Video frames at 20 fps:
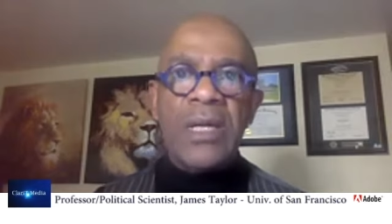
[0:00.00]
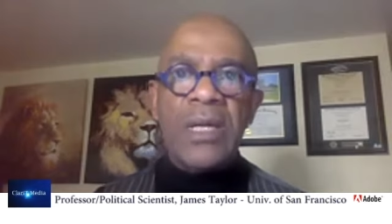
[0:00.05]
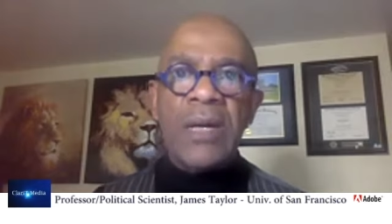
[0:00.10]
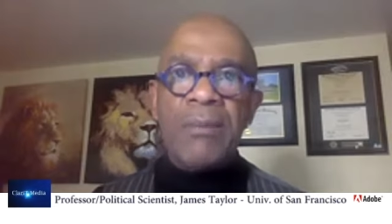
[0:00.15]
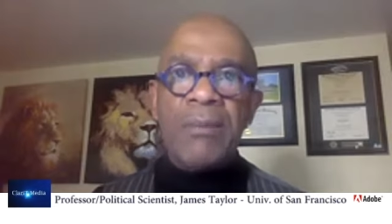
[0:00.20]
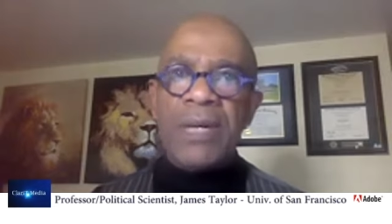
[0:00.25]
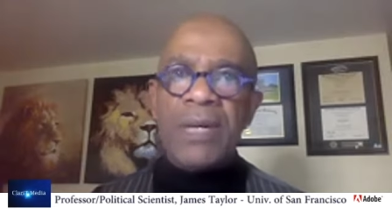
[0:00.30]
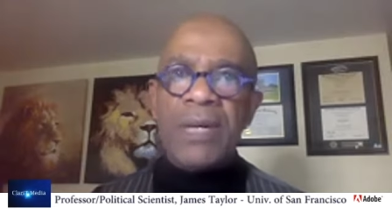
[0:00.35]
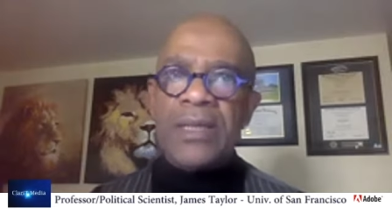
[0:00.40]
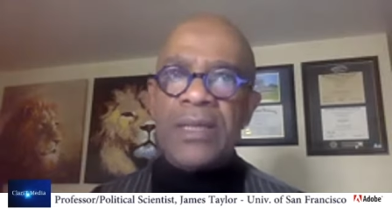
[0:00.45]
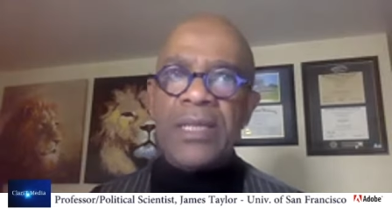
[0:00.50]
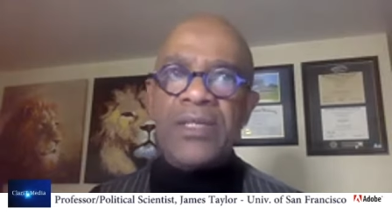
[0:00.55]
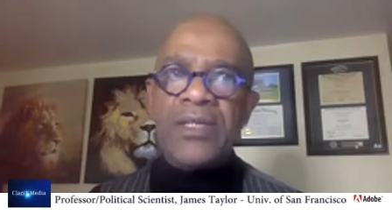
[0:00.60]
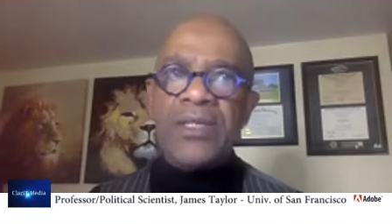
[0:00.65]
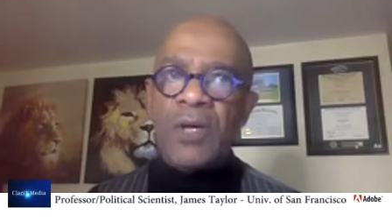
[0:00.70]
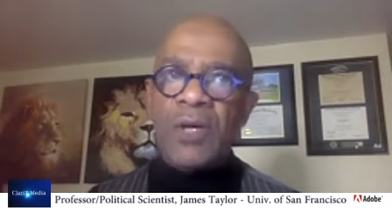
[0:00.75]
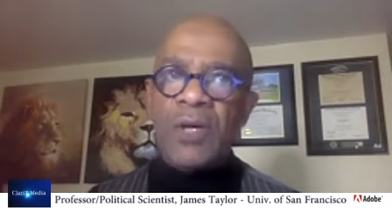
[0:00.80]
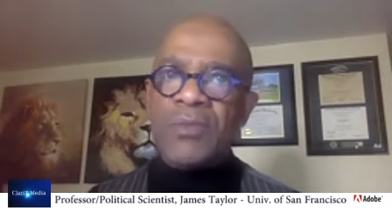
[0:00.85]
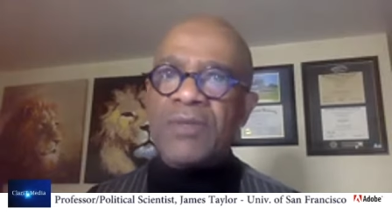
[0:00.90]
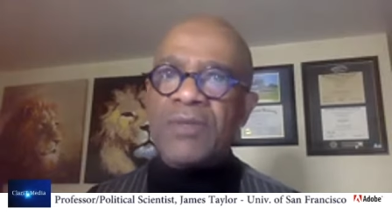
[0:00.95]
But in
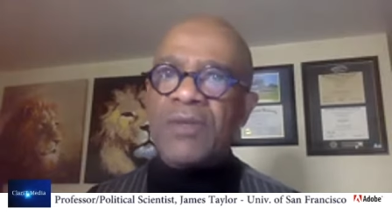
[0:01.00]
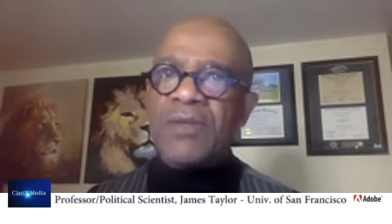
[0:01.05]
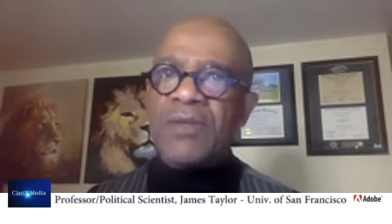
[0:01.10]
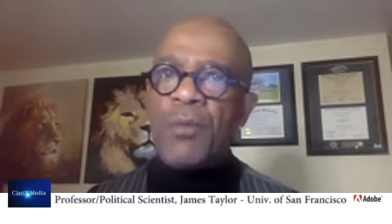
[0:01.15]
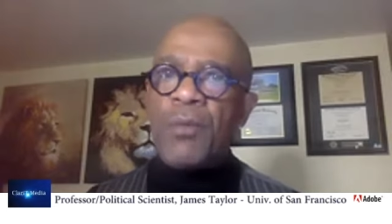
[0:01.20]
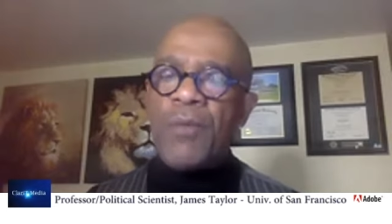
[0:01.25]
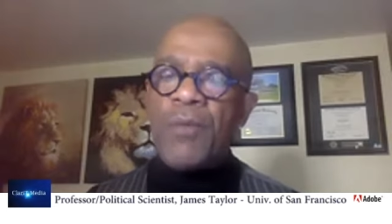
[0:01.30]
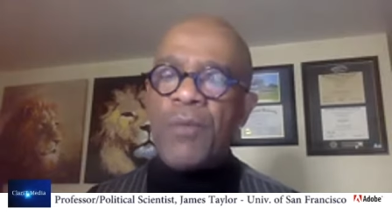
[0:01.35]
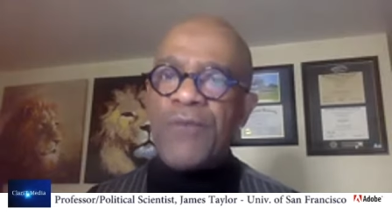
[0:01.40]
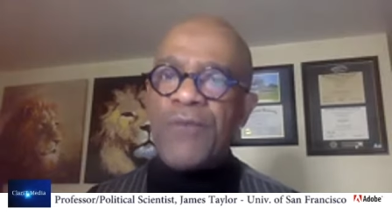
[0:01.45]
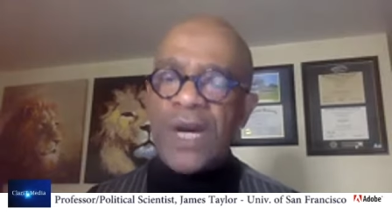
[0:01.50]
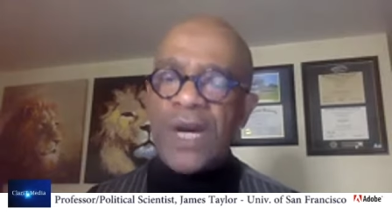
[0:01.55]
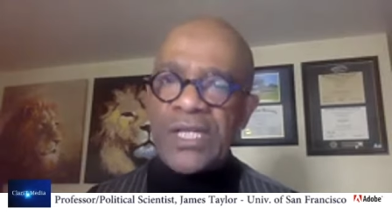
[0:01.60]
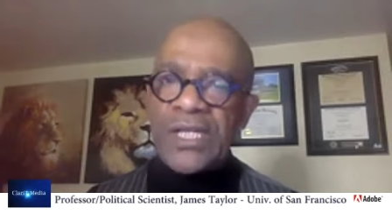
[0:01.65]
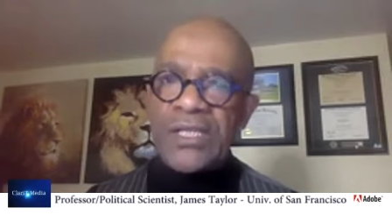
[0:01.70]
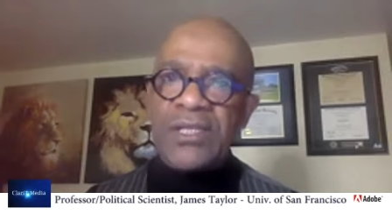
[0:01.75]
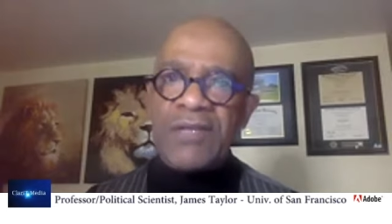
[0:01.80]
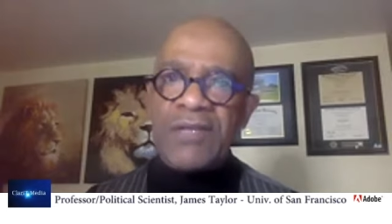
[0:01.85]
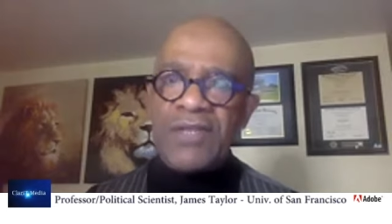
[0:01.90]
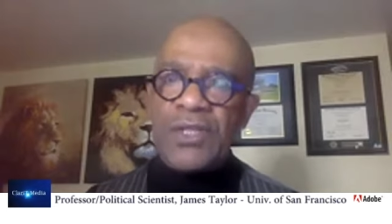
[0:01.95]
terms of the, the
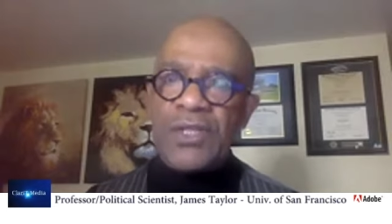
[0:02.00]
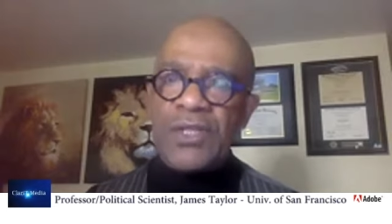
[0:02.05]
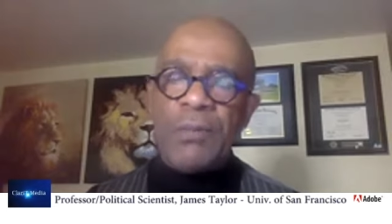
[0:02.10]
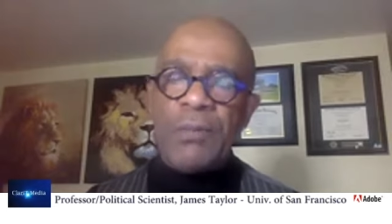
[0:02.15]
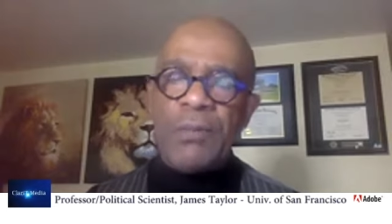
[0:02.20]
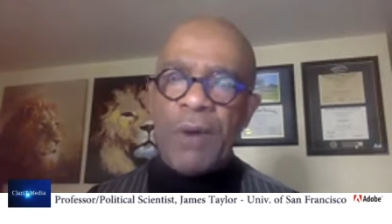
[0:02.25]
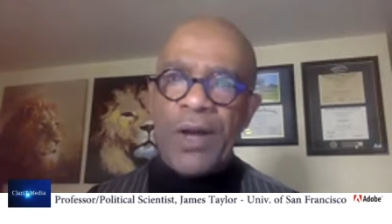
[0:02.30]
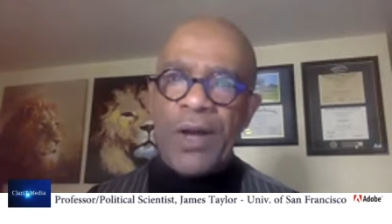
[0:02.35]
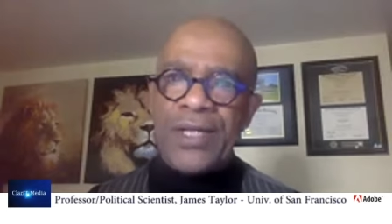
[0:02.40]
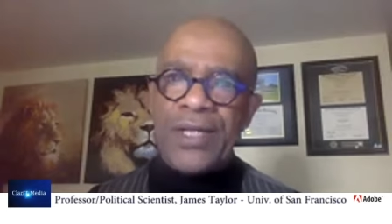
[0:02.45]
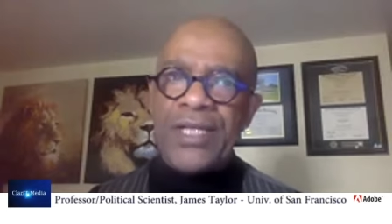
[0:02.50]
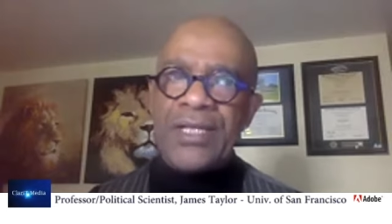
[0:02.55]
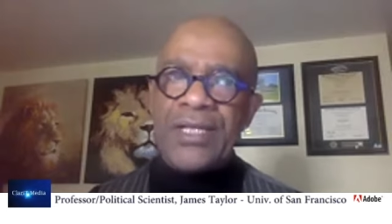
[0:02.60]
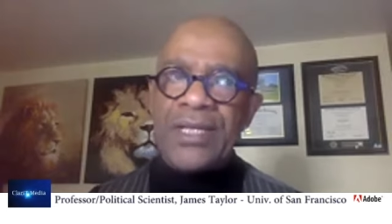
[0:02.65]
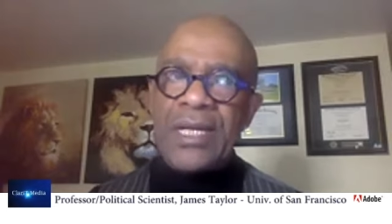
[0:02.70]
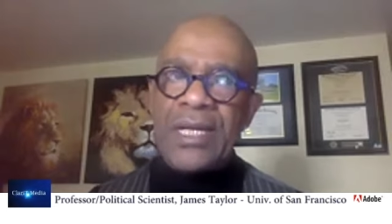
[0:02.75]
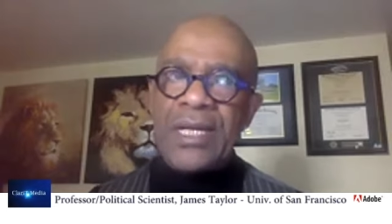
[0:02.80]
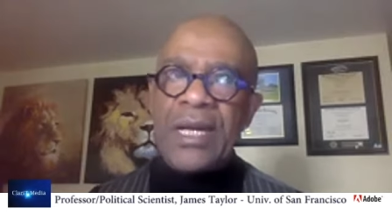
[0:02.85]
functions of the two parties,